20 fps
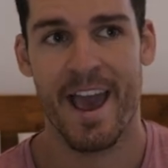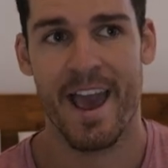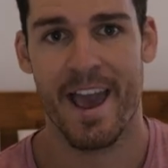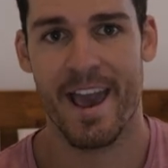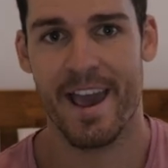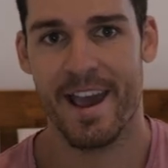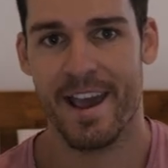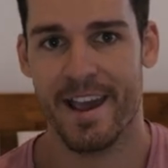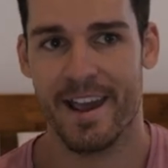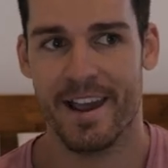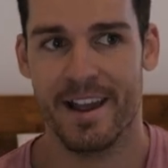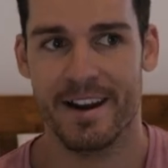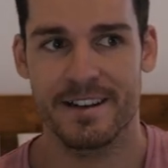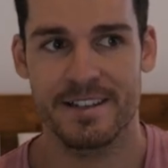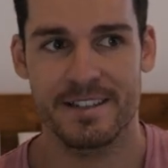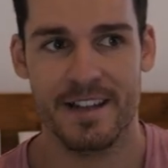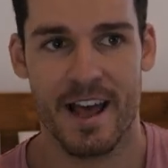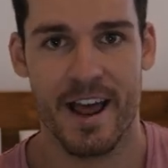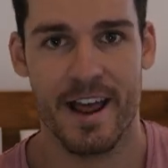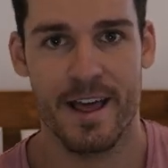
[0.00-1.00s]

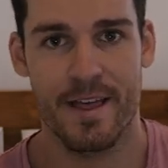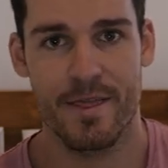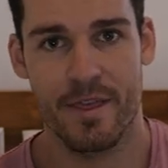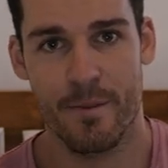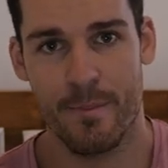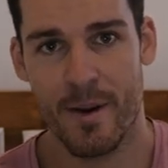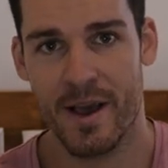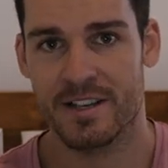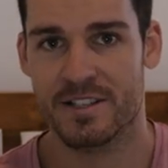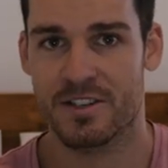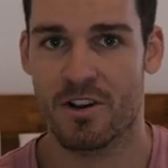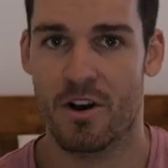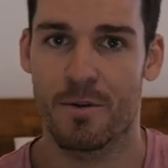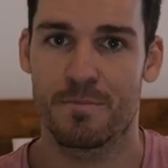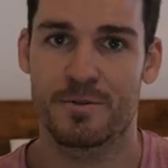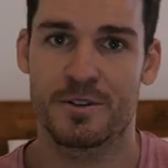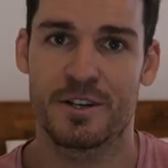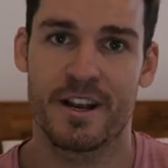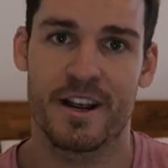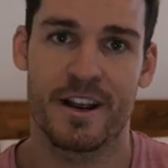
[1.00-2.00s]
And the best
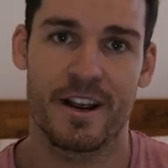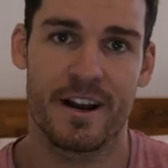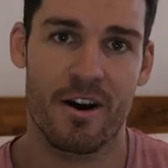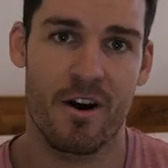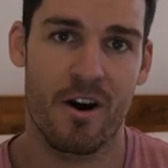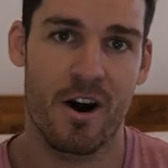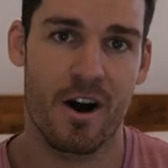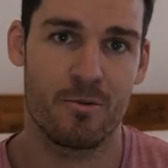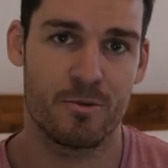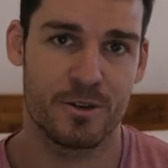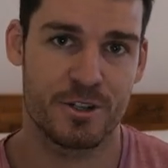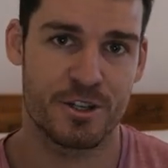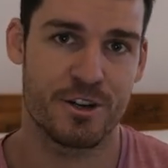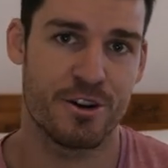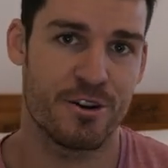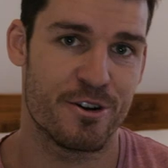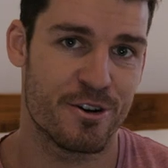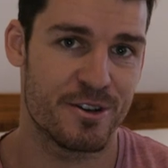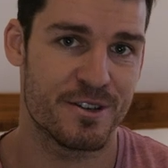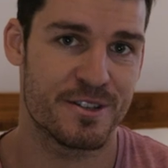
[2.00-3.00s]
option I would
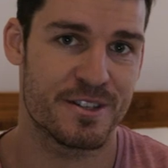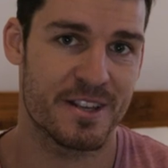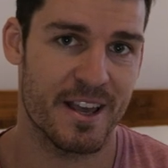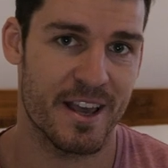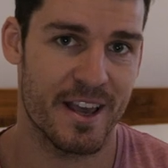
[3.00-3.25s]
choose